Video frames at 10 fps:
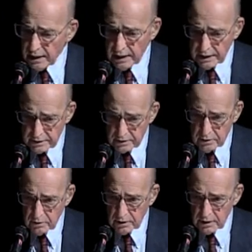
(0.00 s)
And
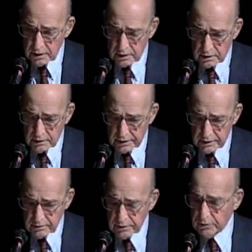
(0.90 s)
so the
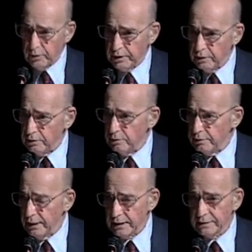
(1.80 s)
question was, what do you do
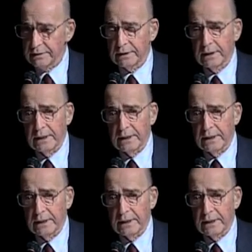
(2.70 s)
next?